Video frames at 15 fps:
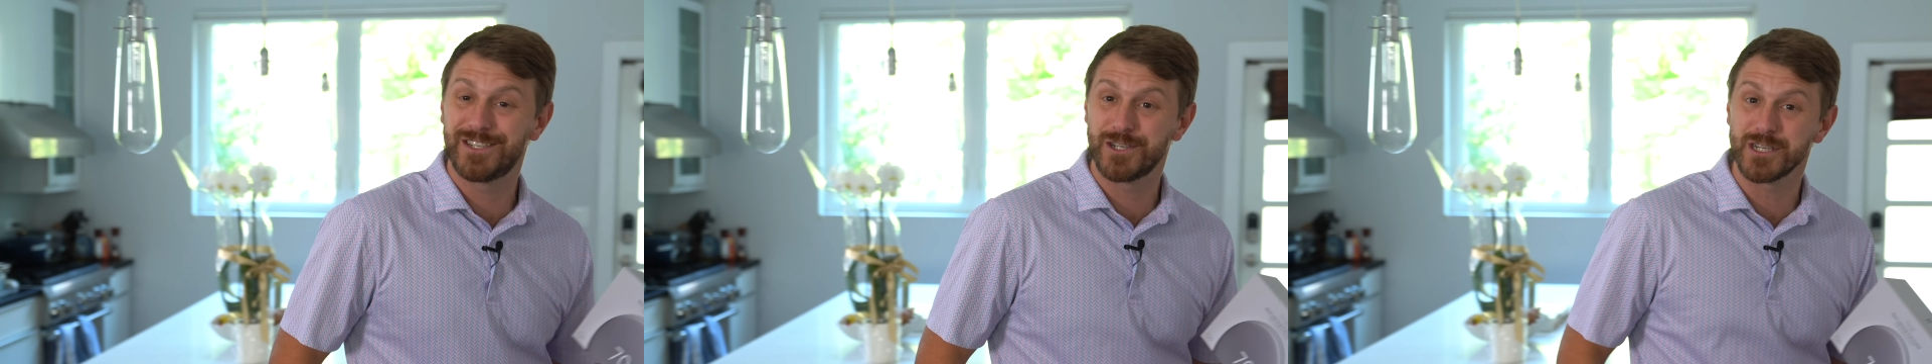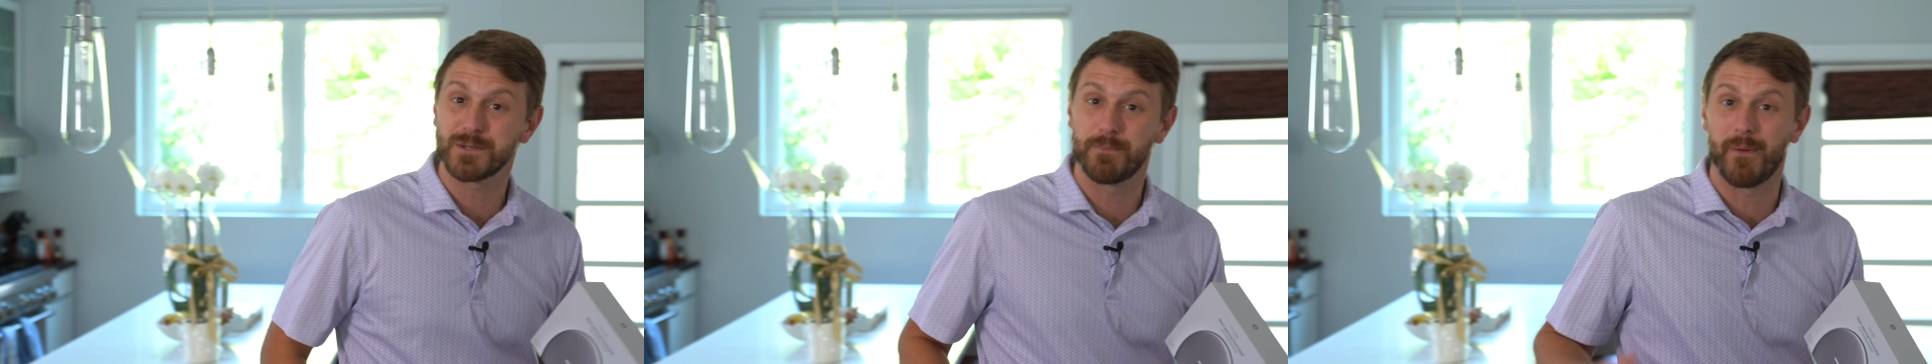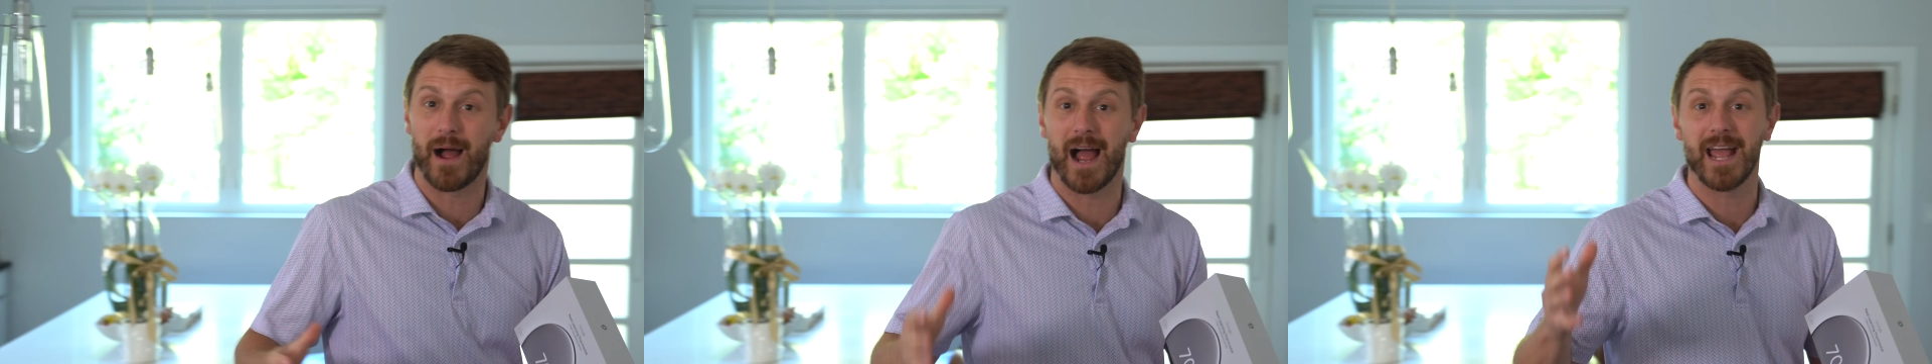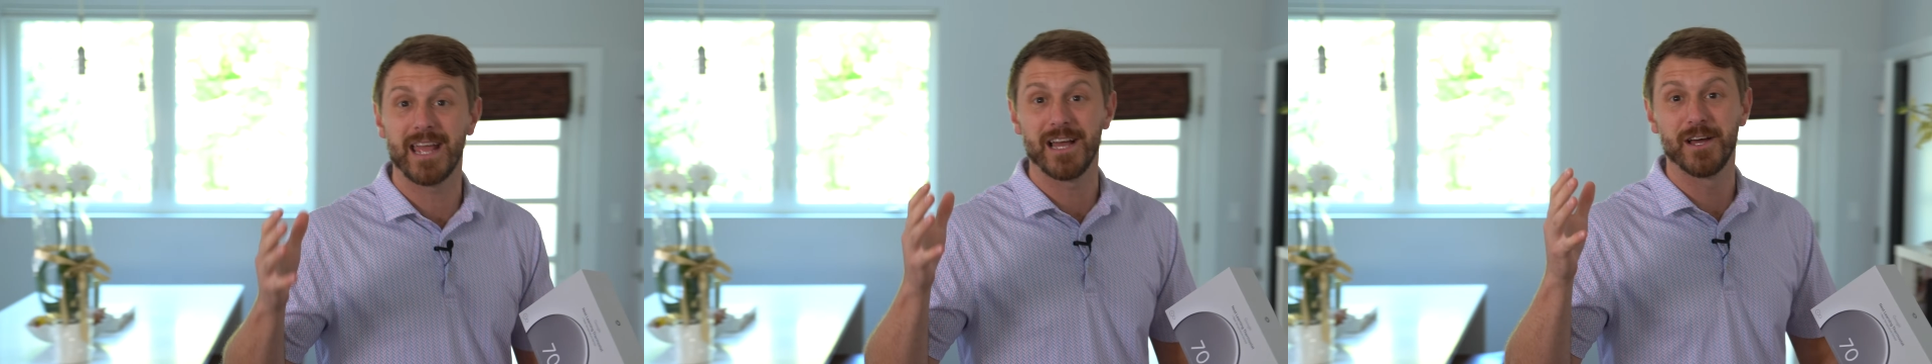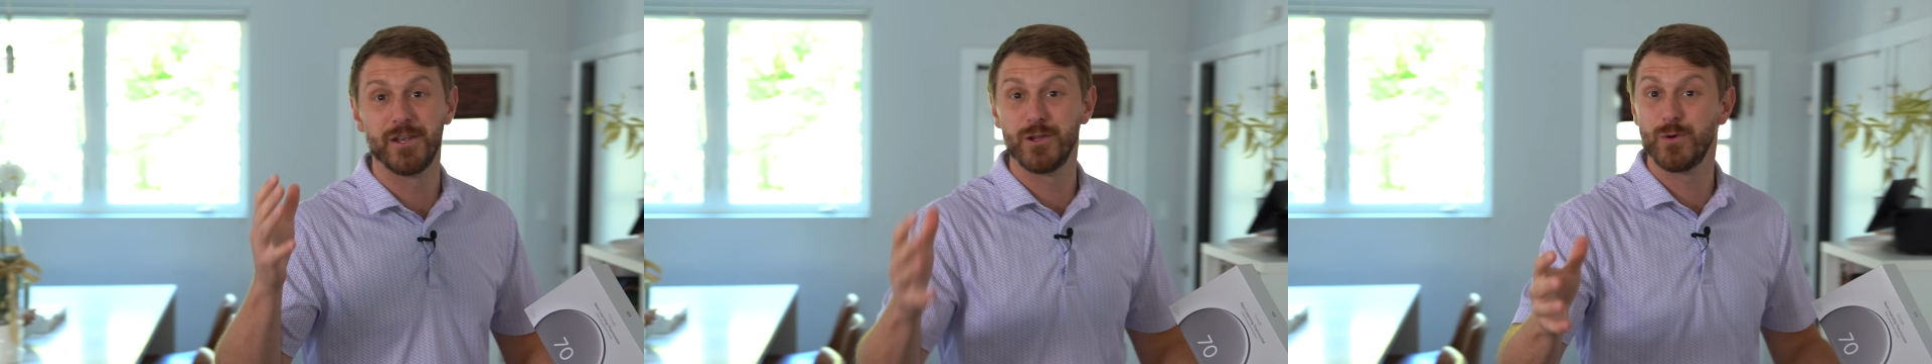just
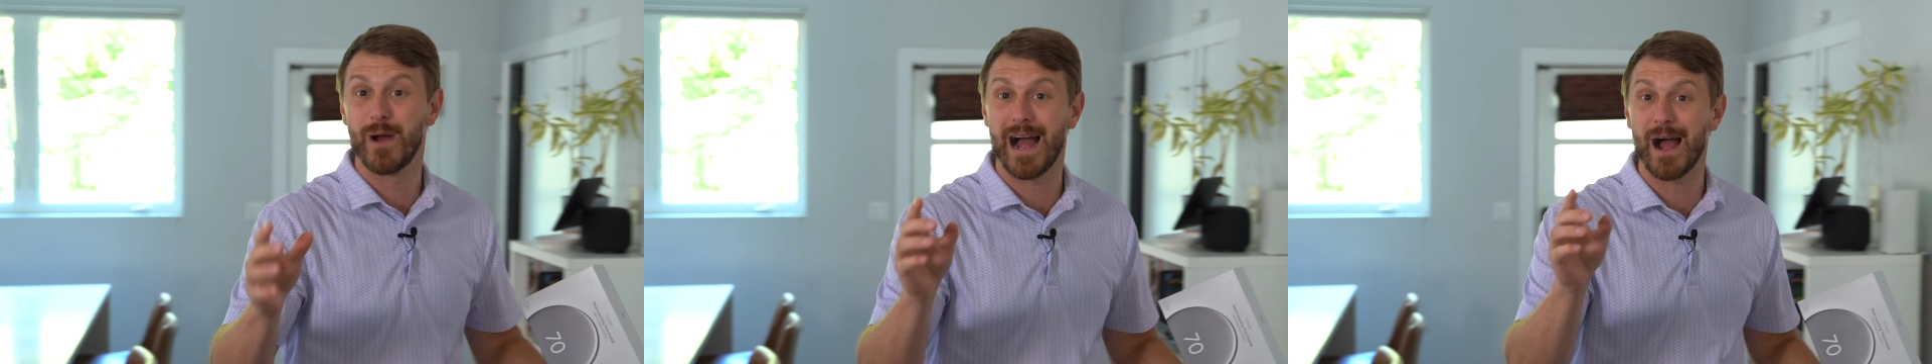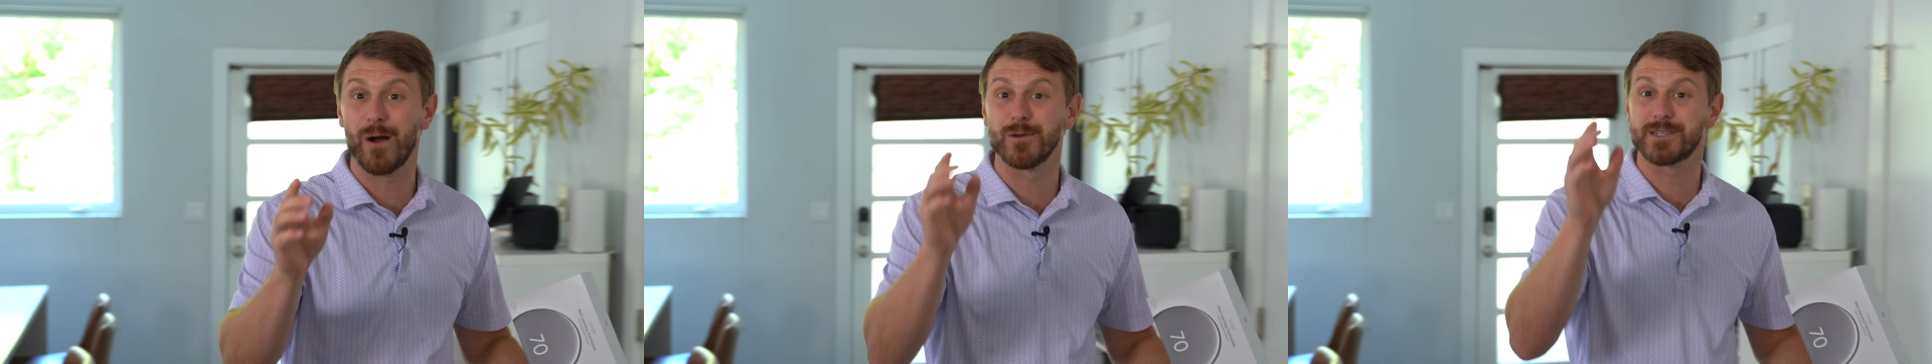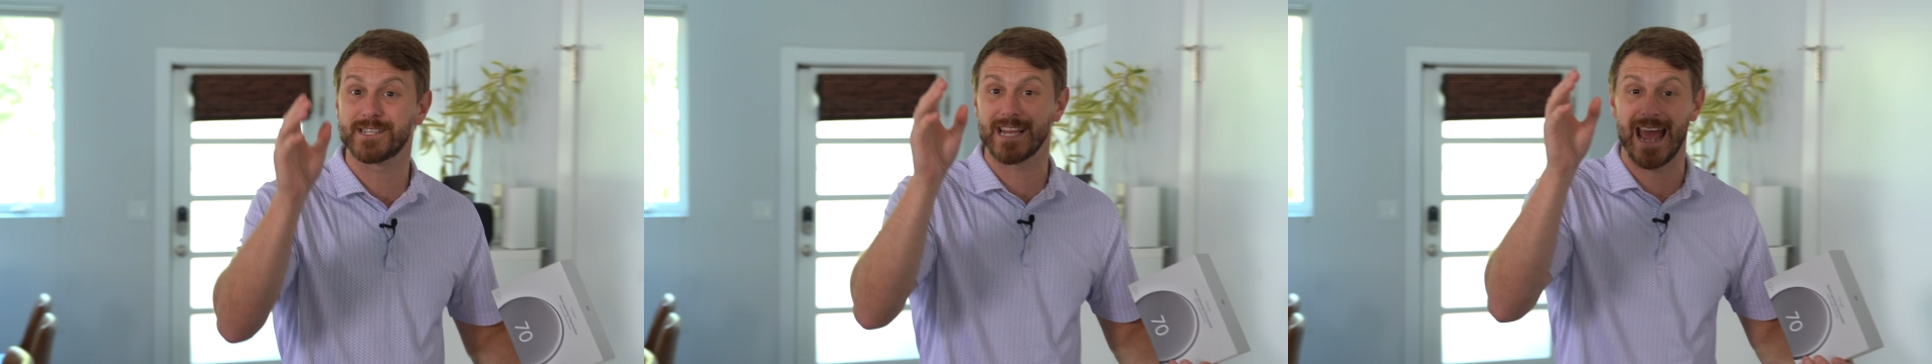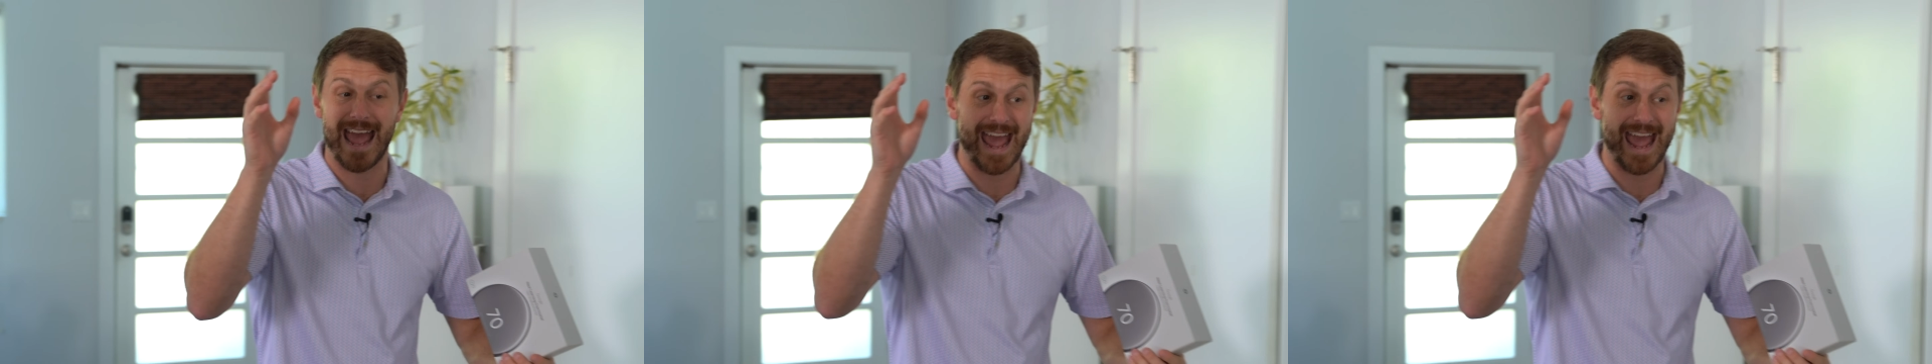buy a new house,